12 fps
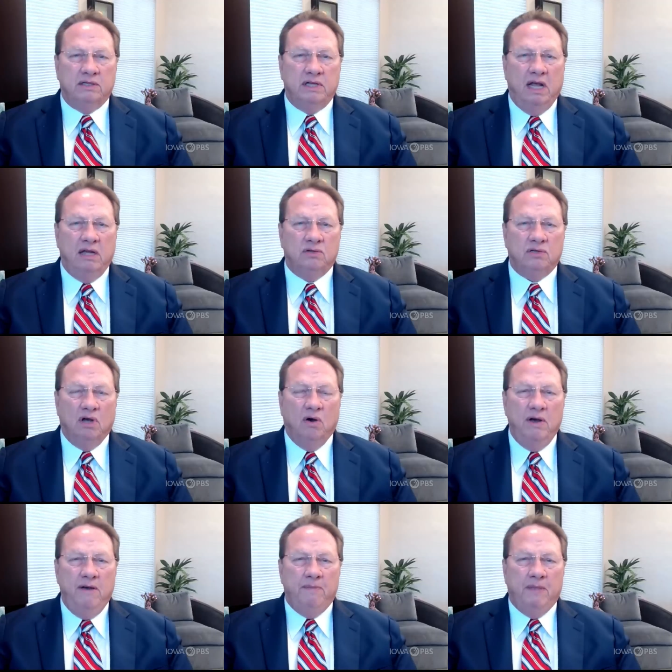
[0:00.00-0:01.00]
stage
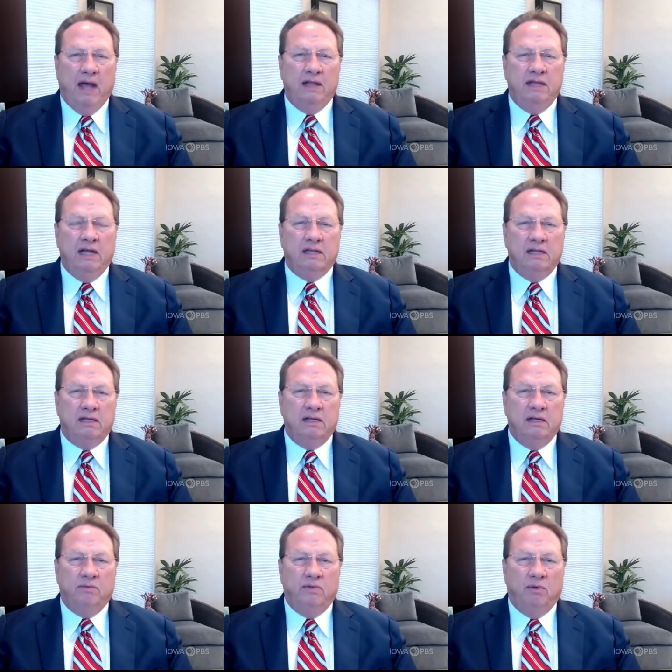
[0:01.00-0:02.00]
so i think that the,